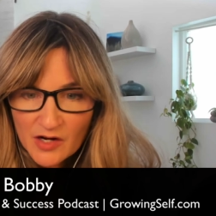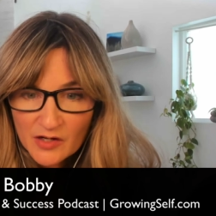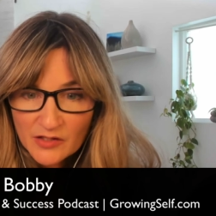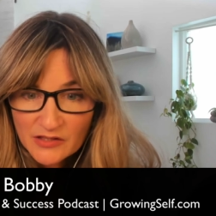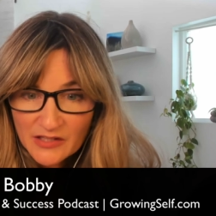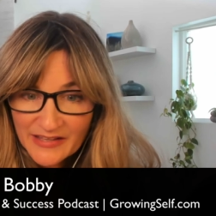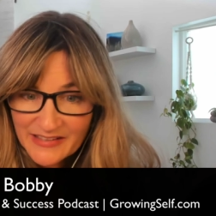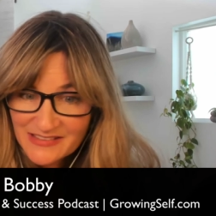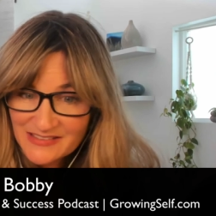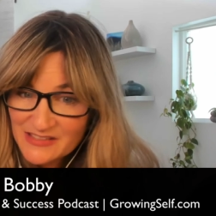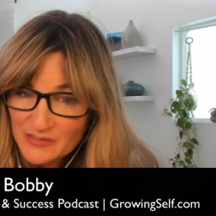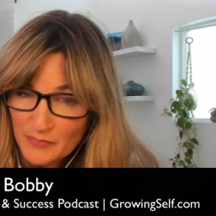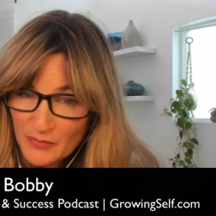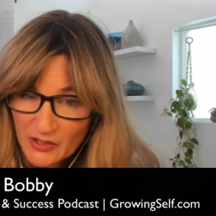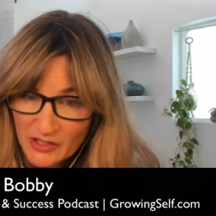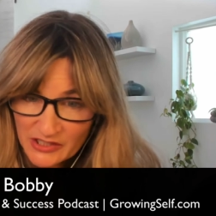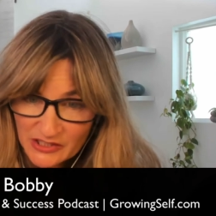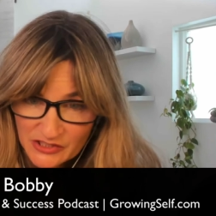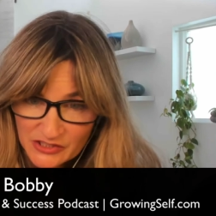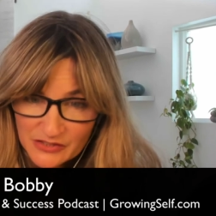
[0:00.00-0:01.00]
like deeper
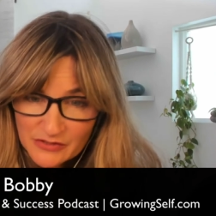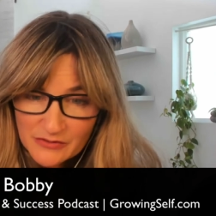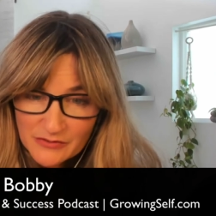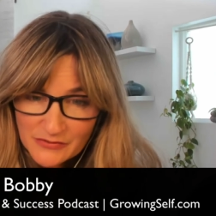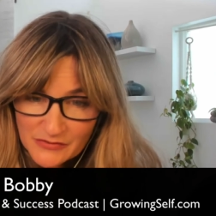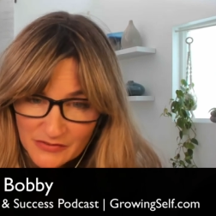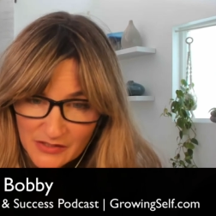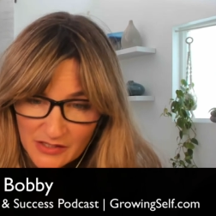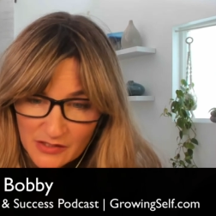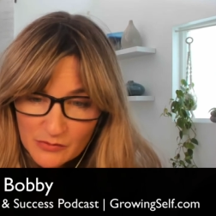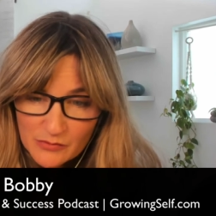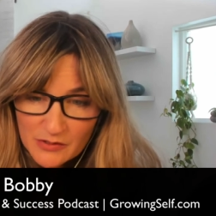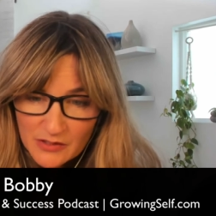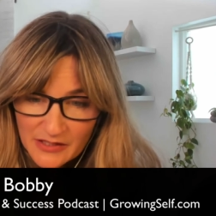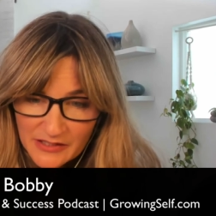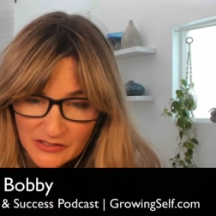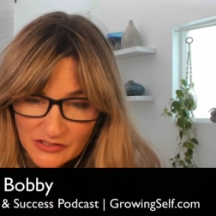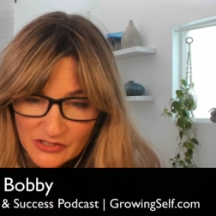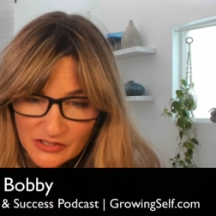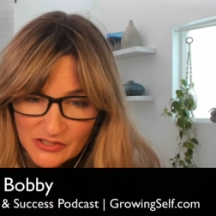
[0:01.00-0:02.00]
issues in a
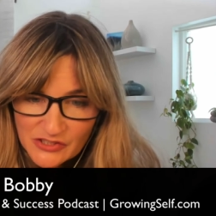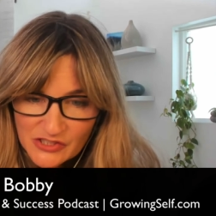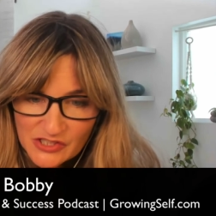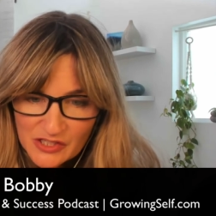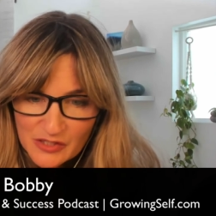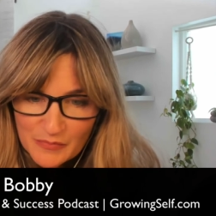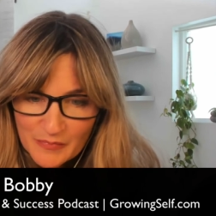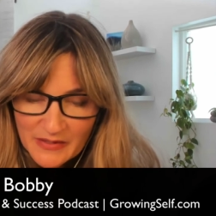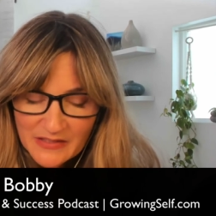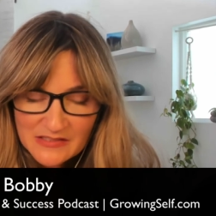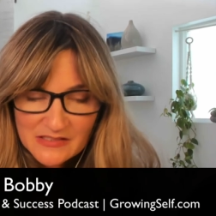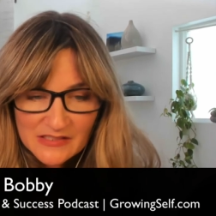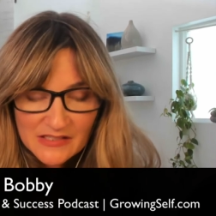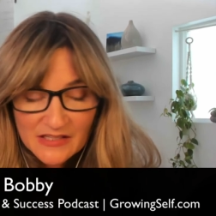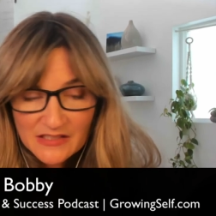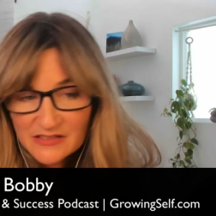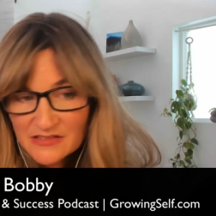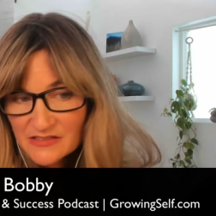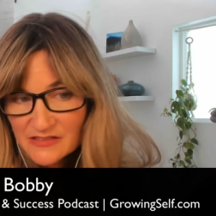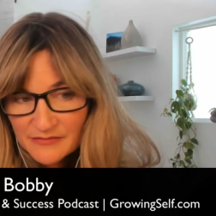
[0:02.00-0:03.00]
relationship, and,
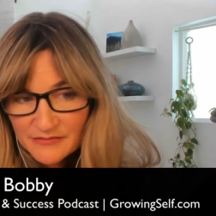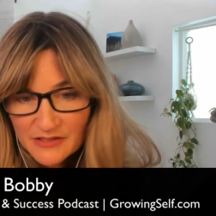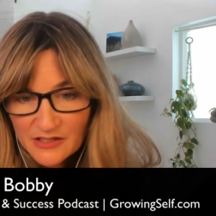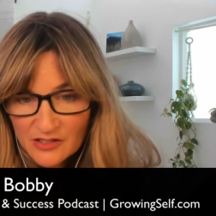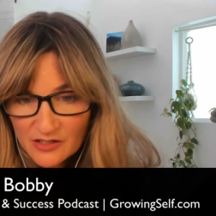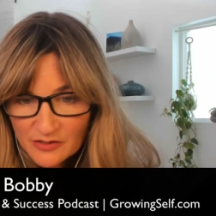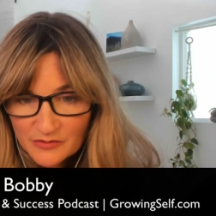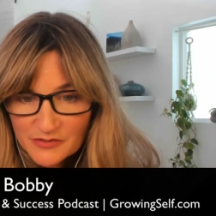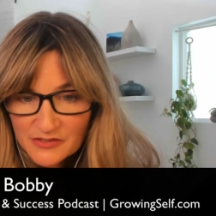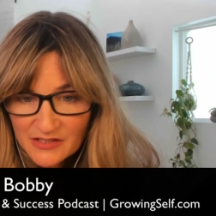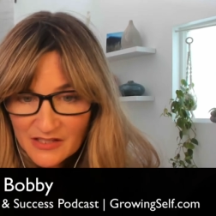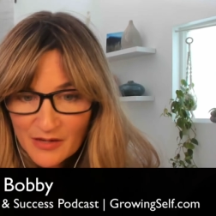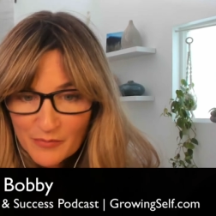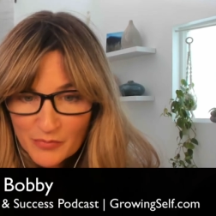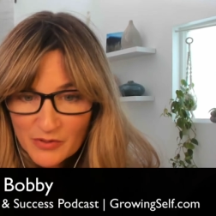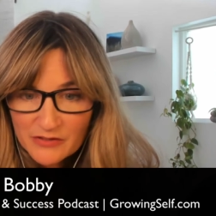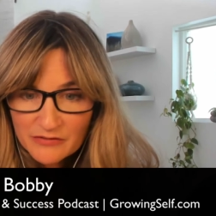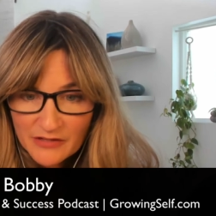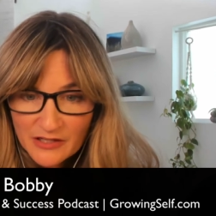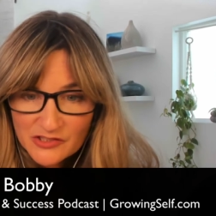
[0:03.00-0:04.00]
and, you know, to get
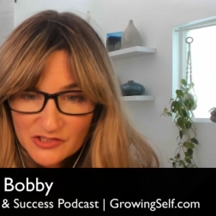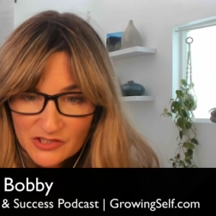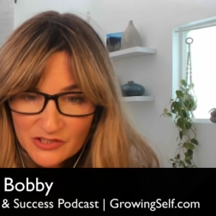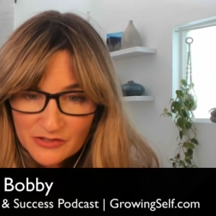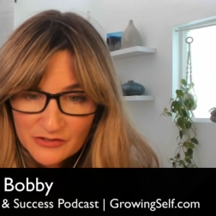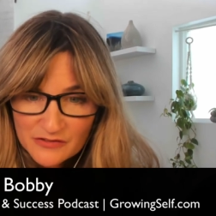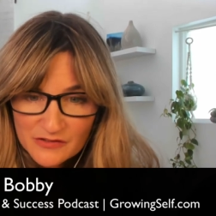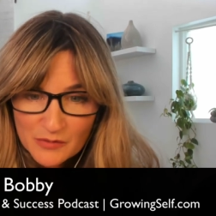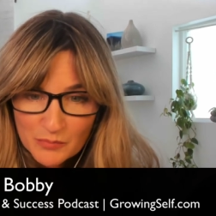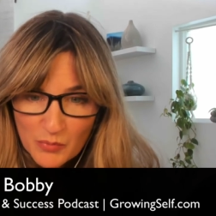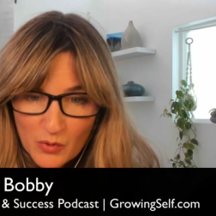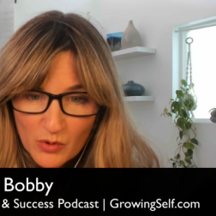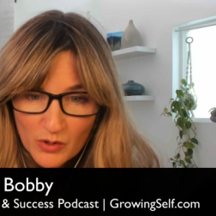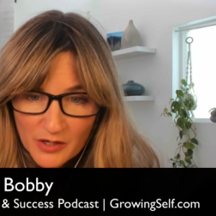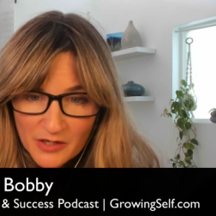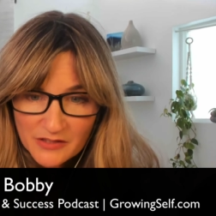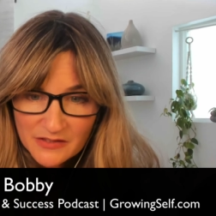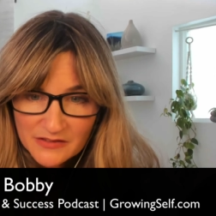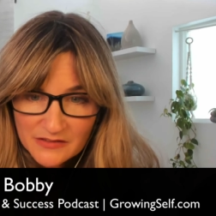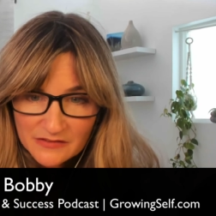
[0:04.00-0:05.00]
professional
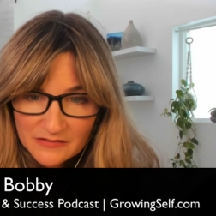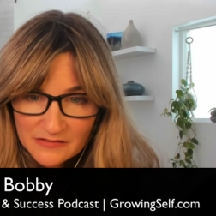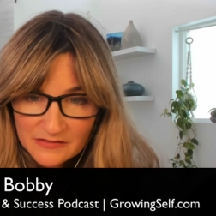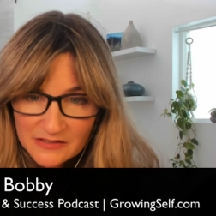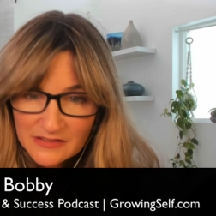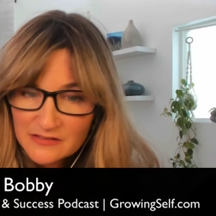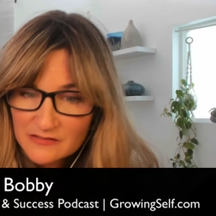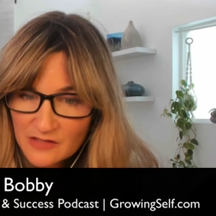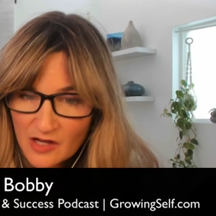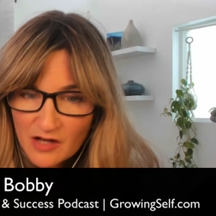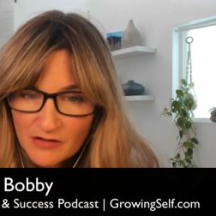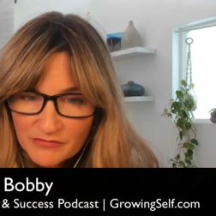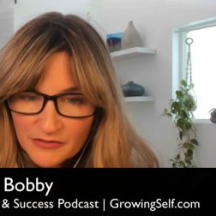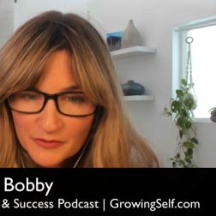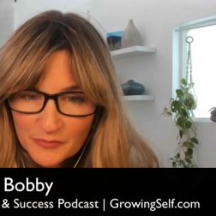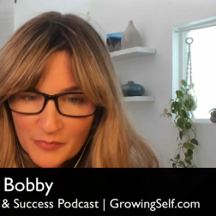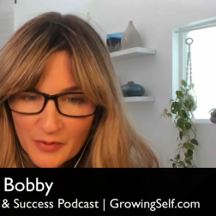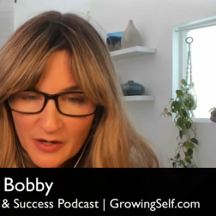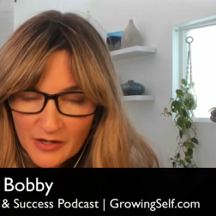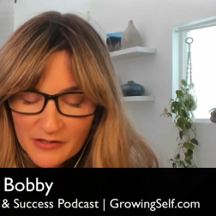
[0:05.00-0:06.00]
support is, is
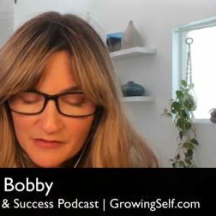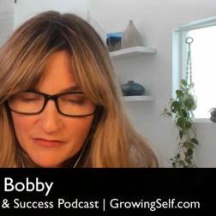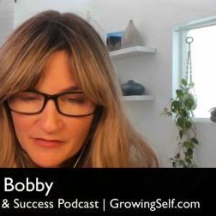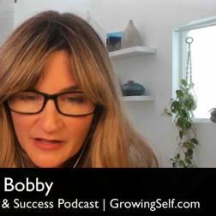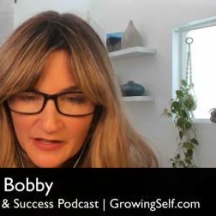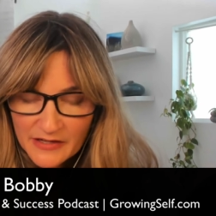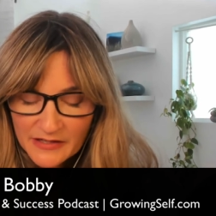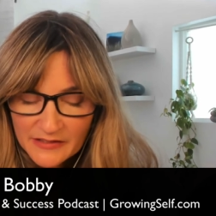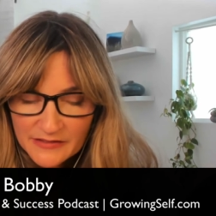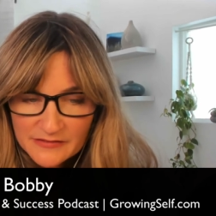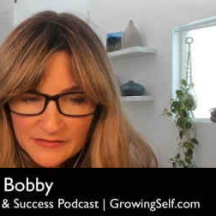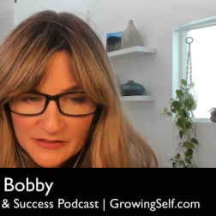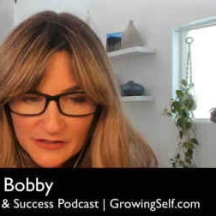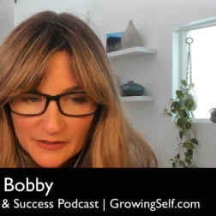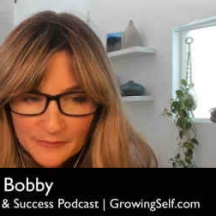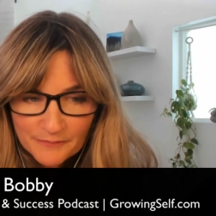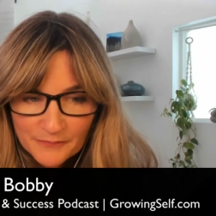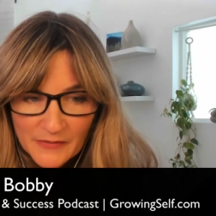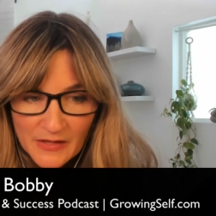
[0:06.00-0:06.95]
often part of that answer.